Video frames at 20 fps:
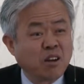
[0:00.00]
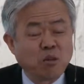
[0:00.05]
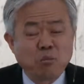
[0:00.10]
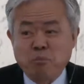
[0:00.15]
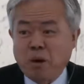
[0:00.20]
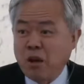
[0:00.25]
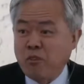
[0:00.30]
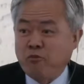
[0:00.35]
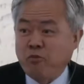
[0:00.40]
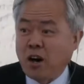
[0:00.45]

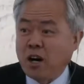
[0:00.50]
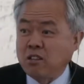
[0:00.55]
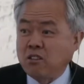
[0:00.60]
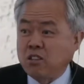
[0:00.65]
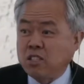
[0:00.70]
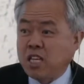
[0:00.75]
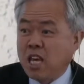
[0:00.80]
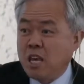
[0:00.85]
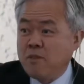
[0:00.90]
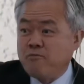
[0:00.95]
My father
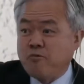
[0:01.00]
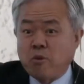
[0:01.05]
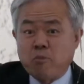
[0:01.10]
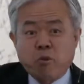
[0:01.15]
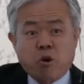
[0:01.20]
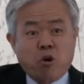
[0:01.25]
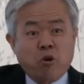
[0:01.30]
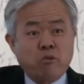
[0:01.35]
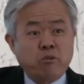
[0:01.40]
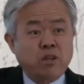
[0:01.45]
came from
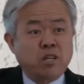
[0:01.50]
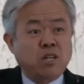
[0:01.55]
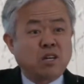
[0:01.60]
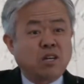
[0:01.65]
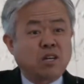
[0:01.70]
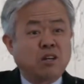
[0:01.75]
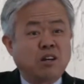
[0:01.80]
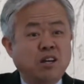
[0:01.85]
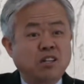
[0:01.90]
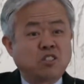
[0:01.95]

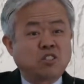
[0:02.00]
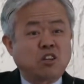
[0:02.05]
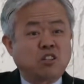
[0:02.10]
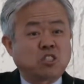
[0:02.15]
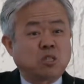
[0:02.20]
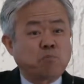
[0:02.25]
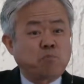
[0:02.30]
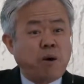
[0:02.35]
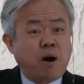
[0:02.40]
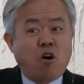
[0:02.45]
Korea,
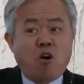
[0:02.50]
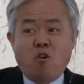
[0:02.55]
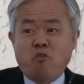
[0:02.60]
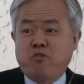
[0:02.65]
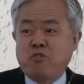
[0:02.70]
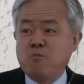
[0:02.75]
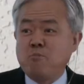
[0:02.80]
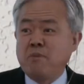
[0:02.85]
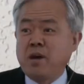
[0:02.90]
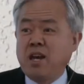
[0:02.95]
such a
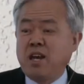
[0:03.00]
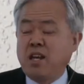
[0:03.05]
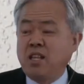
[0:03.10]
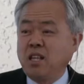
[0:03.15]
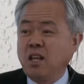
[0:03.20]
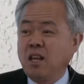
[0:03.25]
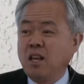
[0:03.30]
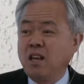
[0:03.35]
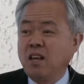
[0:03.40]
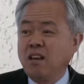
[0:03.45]
powerful
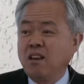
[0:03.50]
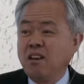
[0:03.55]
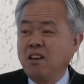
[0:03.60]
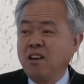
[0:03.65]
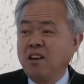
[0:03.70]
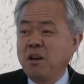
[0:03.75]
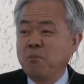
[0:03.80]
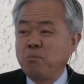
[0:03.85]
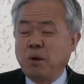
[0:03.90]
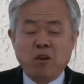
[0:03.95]
man.
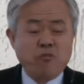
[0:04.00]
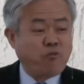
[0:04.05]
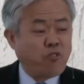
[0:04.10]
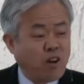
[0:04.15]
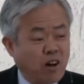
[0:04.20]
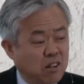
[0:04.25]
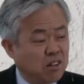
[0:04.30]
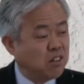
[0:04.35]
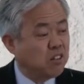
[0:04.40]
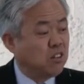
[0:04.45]
My
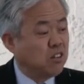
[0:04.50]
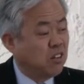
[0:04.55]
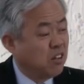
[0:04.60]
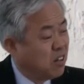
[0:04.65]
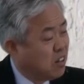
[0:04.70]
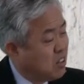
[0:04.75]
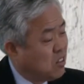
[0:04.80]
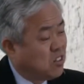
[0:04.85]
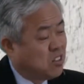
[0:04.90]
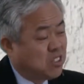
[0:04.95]

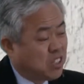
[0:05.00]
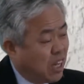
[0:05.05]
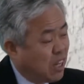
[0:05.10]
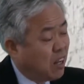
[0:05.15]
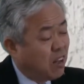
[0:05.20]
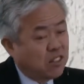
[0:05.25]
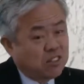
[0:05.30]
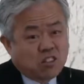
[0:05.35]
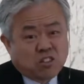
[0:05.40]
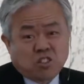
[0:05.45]
father
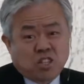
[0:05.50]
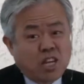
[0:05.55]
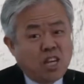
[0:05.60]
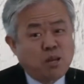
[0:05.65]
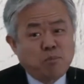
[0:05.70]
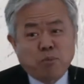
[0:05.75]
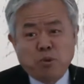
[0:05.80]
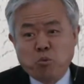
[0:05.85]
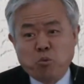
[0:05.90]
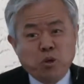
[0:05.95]
sat on the
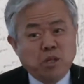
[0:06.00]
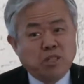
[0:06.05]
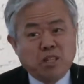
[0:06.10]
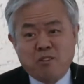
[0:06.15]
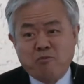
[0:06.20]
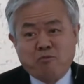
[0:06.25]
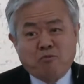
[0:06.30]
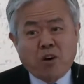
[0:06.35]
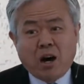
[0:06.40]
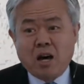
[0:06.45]
table
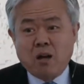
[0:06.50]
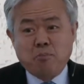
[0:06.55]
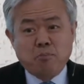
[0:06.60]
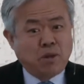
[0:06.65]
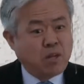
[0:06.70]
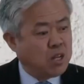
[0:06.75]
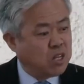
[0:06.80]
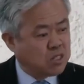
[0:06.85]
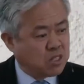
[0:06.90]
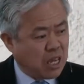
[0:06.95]
within five
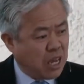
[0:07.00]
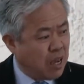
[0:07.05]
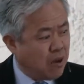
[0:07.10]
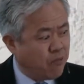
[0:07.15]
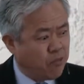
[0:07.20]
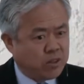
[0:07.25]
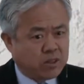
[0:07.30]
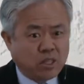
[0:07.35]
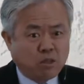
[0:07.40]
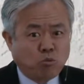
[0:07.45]
minutes,
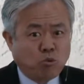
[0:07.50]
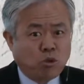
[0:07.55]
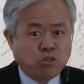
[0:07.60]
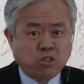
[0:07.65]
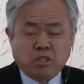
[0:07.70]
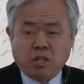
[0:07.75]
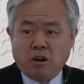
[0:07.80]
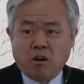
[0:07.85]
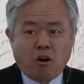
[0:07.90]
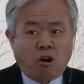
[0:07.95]
everything
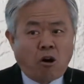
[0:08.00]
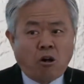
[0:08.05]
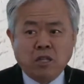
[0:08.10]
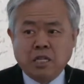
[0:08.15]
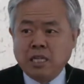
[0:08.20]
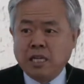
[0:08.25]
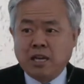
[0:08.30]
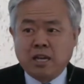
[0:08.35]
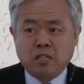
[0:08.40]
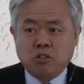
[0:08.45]
was there. All
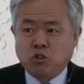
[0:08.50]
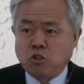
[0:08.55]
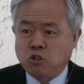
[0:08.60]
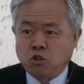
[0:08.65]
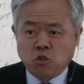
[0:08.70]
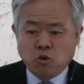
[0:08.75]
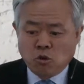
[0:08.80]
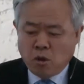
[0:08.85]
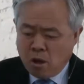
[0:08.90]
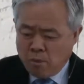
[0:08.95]
he had to
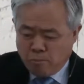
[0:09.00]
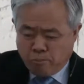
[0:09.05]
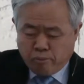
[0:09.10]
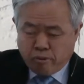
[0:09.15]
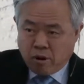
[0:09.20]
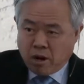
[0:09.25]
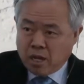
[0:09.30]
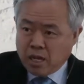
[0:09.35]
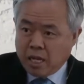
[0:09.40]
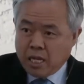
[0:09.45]
do,
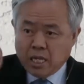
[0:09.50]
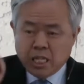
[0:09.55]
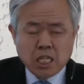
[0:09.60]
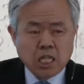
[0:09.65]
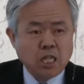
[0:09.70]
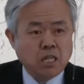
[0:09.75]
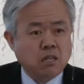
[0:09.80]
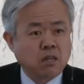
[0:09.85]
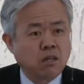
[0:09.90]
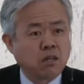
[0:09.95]
pray and
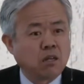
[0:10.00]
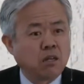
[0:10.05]
eat.